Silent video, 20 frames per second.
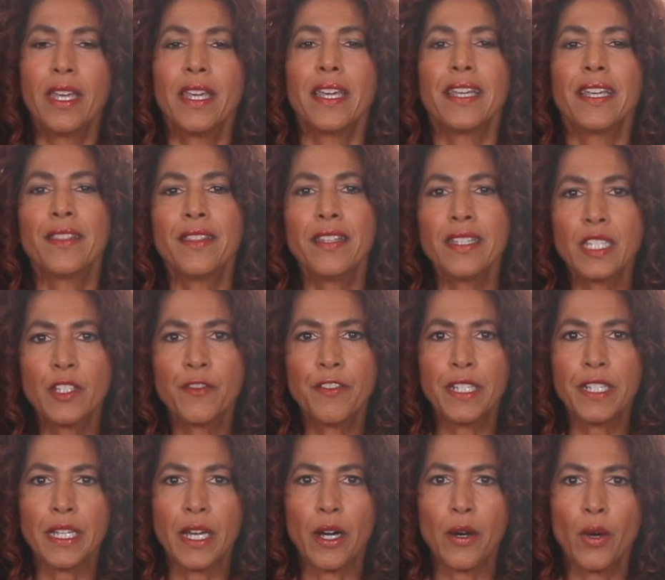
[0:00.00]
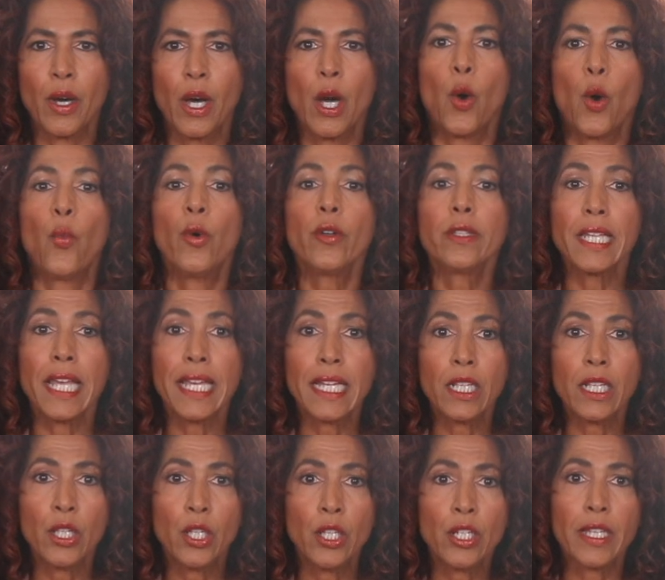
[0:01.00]
In this video, we'll
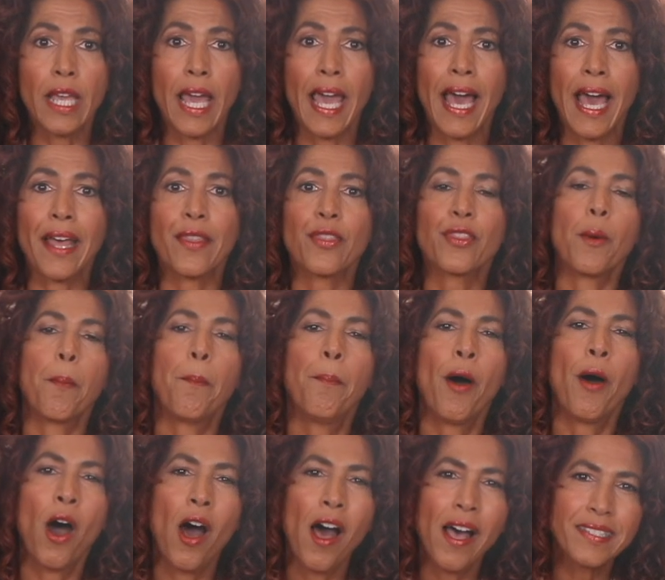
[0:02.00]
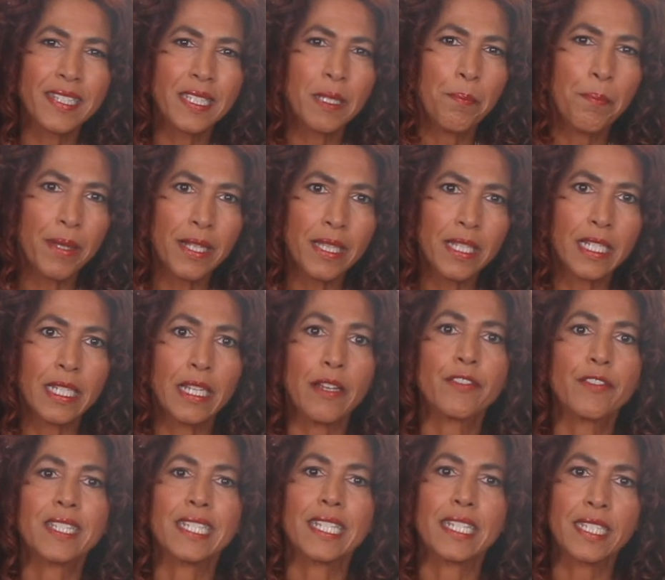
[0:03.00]
take a look at the possibility
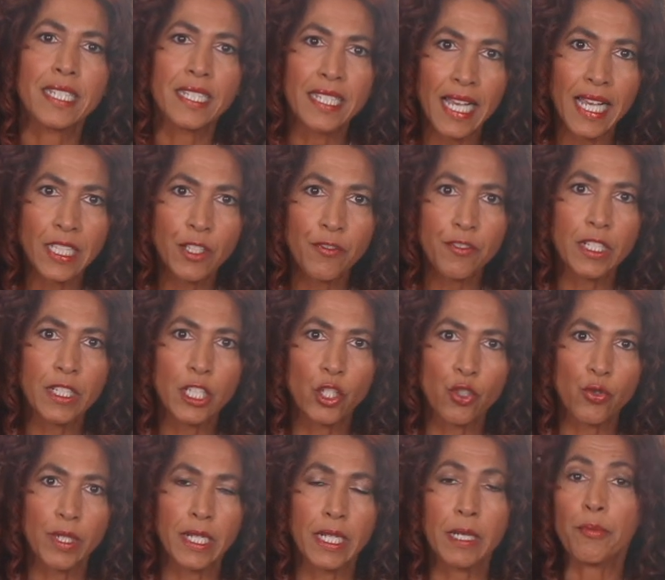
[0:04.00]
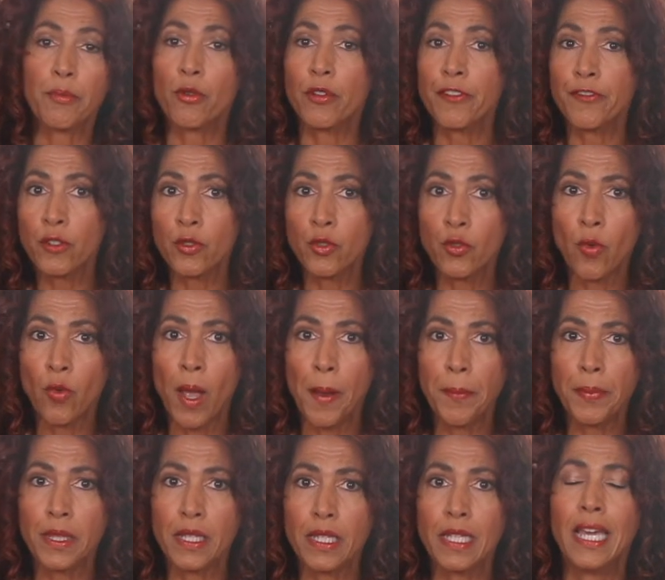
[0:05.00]
of successfully treating peripheral
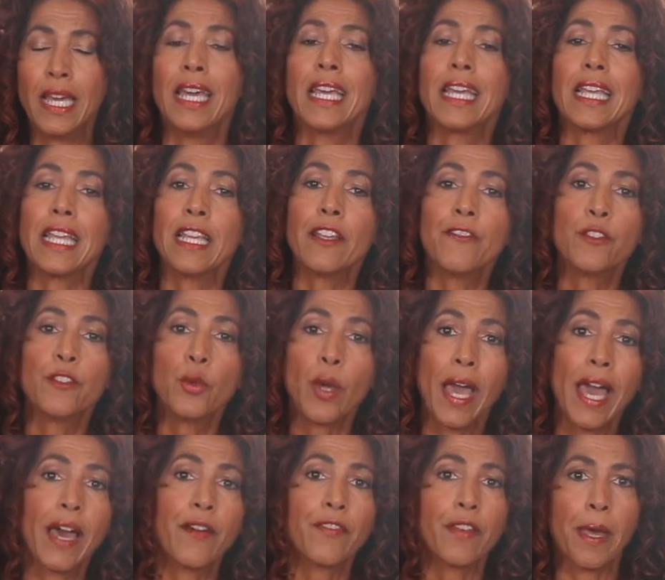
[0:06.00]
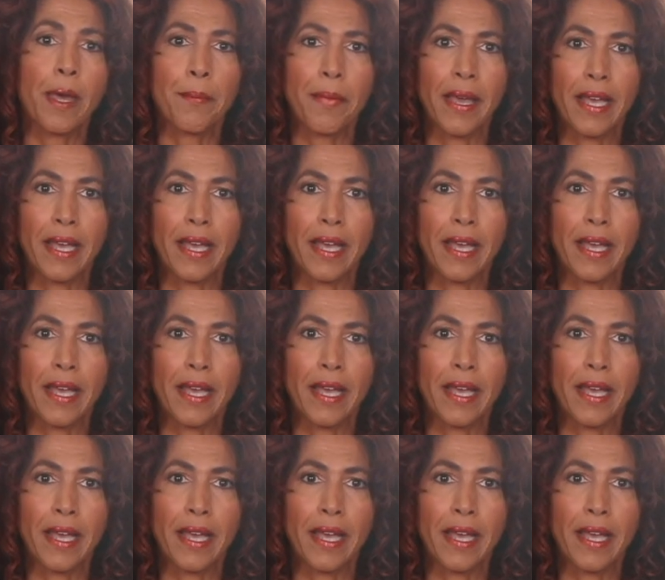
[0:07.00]
neuropathy if you have M